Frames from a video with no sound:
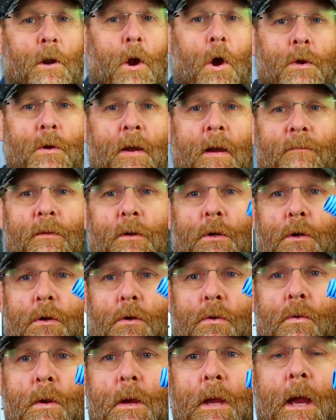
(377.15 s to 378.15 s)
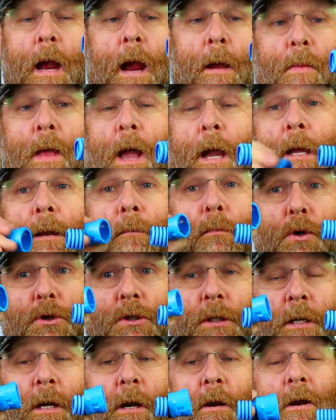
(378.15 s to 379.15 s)
All you have to do, I'm not gonna
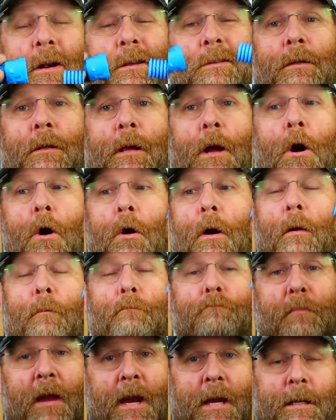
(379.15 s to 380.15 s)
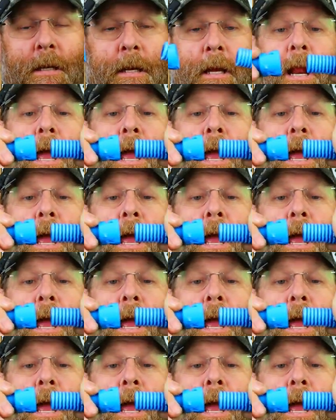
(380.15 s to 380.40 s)
push it in there because they are a pain to